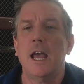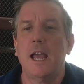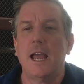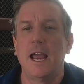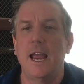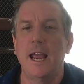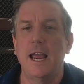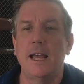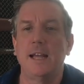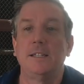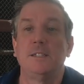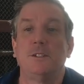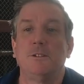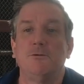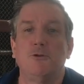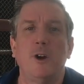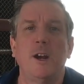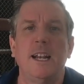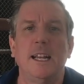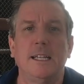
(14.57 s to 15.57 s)
And
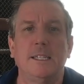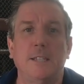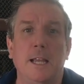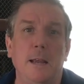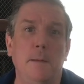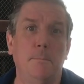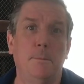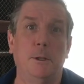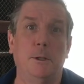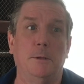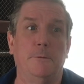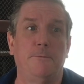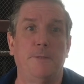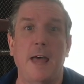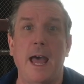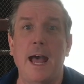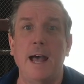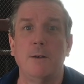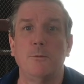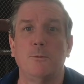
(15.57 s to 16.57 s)
great example
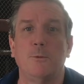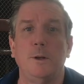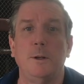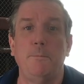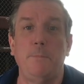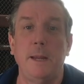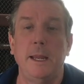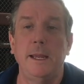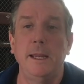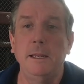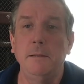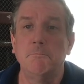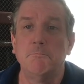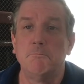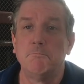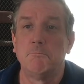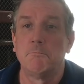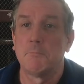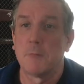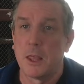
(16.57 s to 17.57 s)
that would be
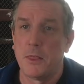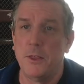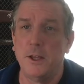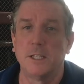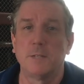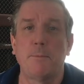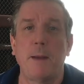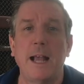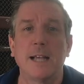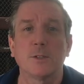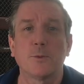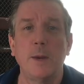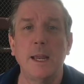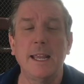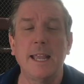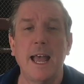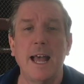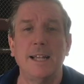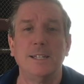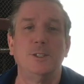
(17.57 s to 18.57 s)
this past
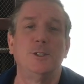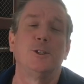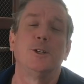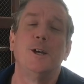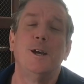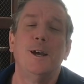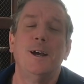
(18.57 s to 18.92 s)
weekend.